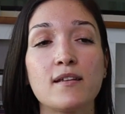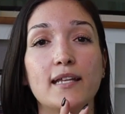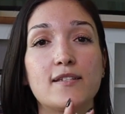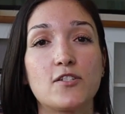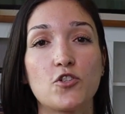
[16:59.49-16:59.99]

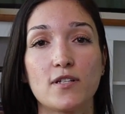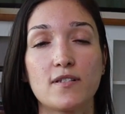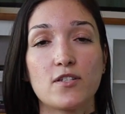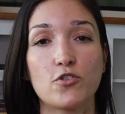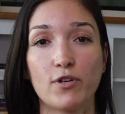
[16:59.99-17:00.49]
It's
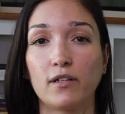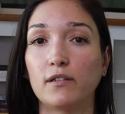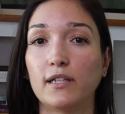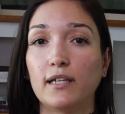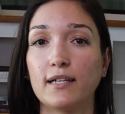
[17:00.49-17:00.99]
just
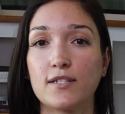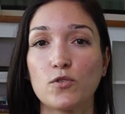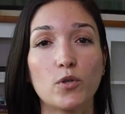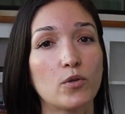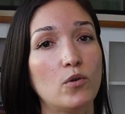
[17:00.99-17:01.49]
strictly
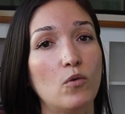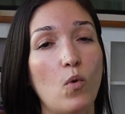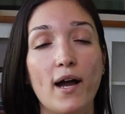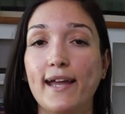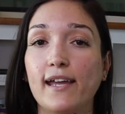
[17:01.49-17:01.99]
historical
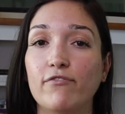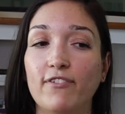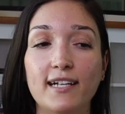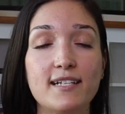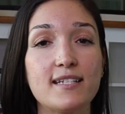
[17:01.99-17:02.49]
YA
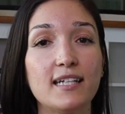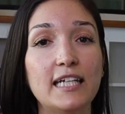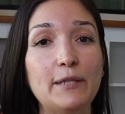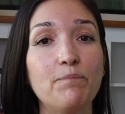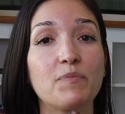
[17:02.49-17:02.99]

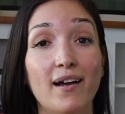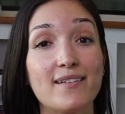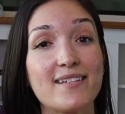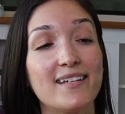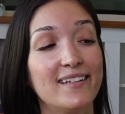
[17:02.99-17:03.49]
fantasy,
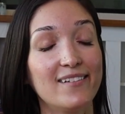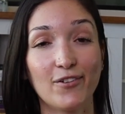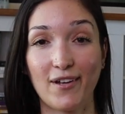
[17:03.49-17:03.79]
but look